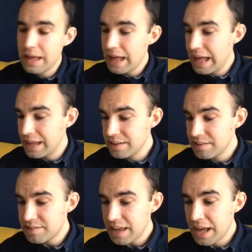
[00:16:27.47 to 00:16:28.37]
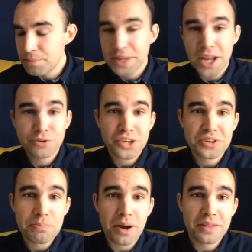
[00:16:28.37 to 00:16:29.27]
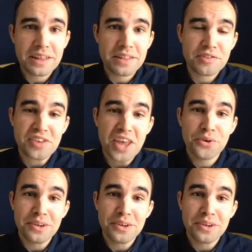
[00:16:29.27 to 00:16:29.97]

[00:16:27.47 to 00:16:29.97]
and judging by the tone